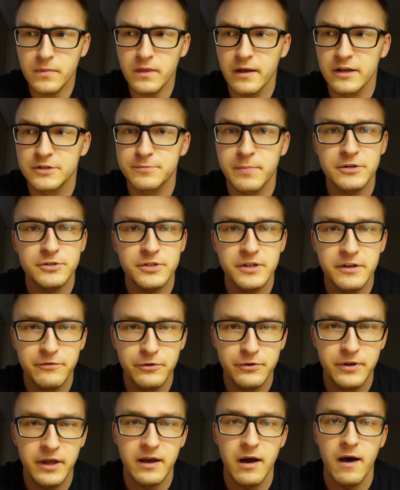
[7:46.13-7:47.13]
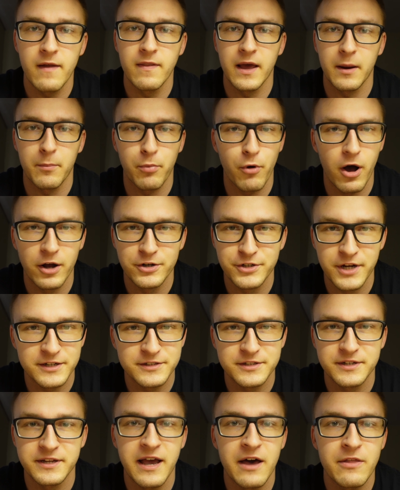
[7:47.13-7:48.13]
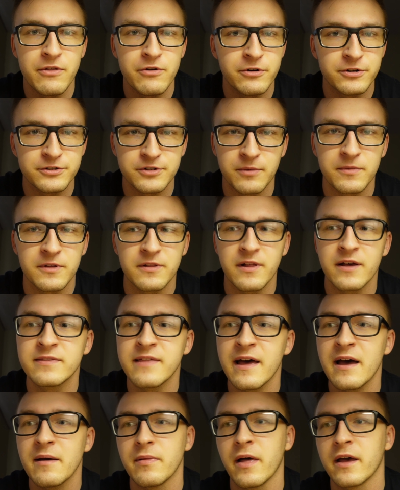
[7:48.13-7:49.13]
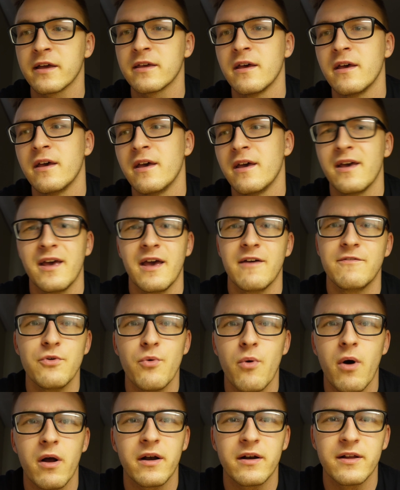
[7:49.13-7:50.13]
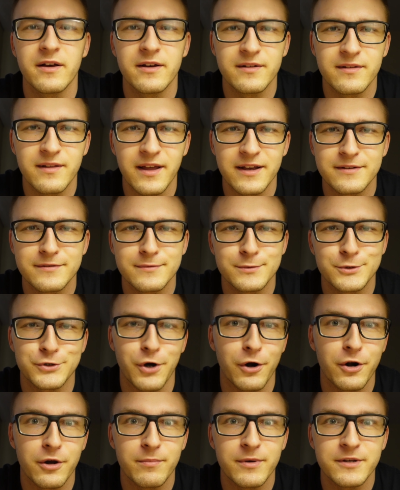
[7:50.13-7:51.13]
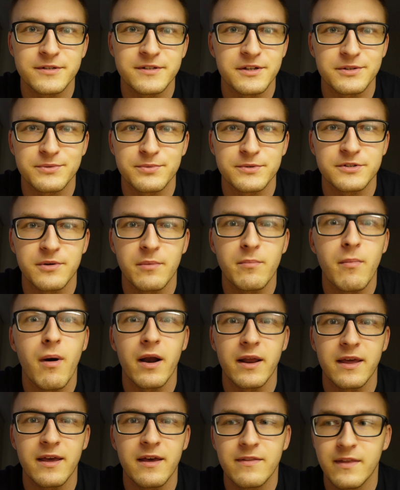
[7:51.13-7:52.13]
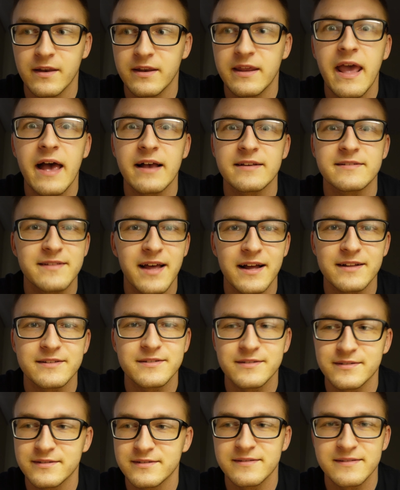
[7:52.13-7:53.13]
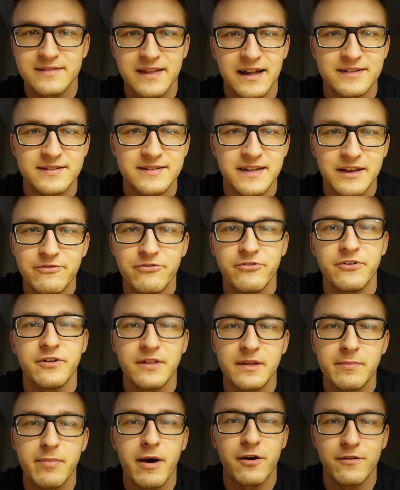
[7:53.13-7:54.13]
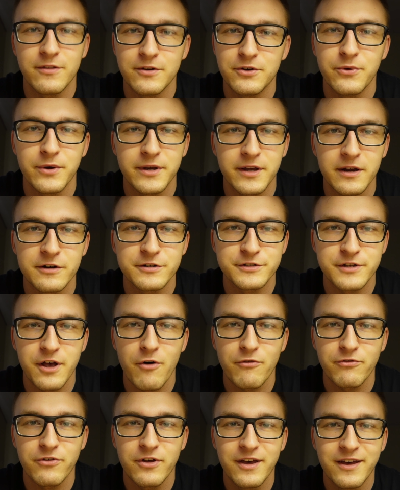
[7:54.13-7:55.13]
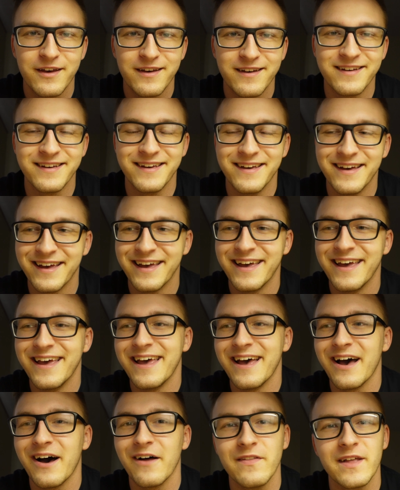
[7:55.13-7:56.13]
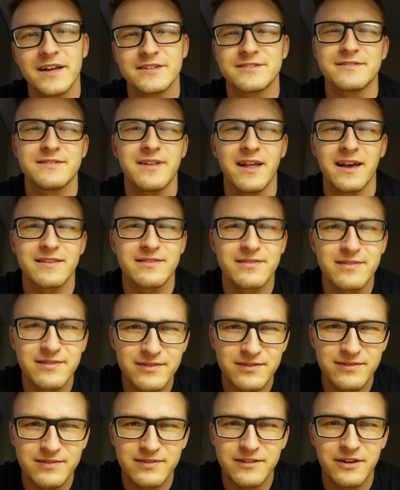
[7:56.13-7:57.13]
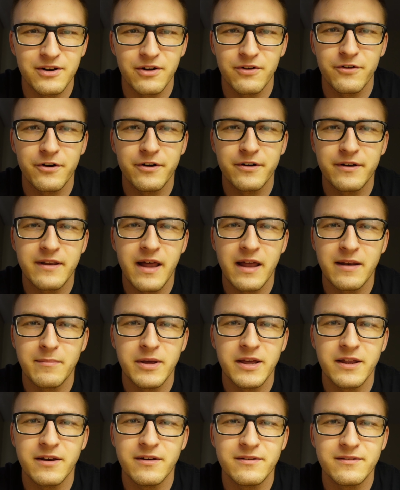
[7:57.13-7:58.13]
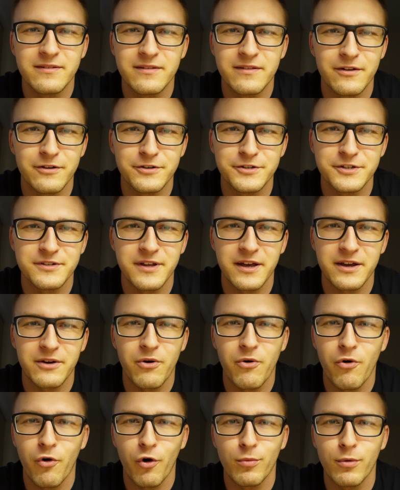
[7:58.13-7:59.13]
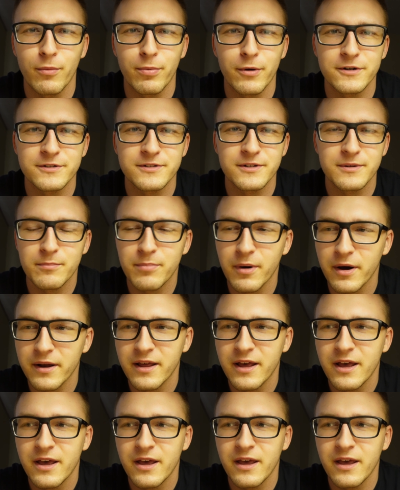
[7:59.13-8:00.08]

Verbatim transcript: especially if you take on like projects together or something like that. Like if you wanted to like start a business with somebody, then yes, that's infinitely better than doing it yourself. Unless, like, you know, they're a deadbeat and they're just like a horrible person. But